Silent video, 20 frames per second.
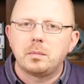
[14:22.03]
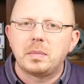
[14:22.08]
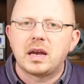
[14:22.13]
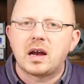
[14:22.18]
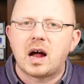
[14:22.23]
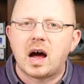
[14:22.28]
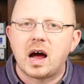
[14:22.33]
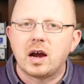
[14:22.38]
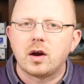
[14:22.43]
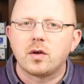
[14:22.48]
bit
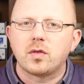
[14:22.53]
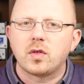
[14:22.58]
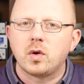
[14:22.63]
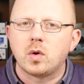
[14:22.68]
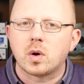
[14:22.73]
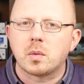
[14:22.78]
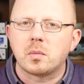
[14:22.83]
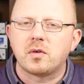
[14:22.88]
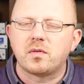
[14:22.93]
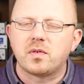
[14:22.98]
higher than
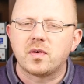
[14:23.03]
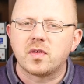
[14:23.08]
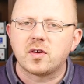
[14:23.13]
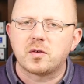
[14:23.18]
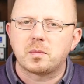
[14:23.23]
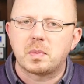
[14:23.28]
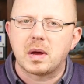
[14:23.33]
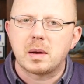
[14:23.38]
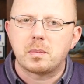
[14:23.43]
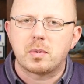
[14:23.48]
normal for
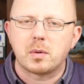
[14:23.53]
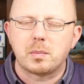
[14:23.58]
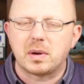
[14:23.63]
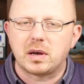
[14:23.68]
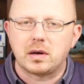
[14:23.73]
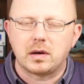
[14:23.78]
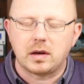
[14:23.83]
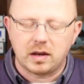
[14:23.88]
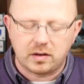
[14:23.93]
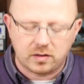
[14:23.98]
this paper,
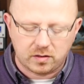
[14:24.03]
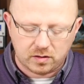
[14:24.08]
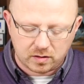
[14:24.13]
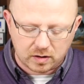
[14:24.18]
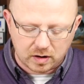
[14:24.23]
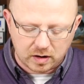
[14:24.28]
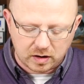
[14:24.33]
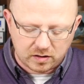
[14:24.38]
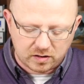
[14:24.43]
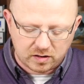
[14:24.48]
but it's
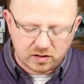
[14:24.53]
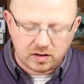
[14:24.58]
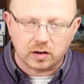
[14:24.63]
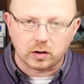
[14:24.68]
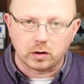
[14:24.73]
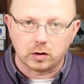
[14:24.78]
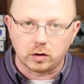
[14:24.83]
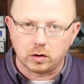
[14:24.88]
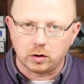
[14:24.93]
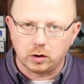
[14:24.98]

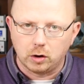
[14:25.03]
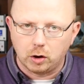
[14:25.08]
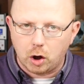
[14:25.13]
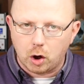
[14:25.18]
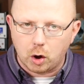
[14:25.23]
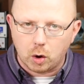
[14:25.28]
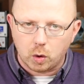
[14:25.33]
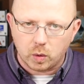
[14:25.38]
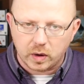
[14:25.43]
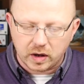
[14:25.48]
still
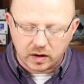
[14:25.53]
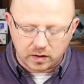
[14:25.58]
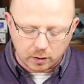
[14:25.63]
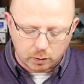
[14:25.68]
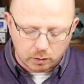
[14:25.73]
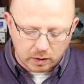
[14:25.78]
low in the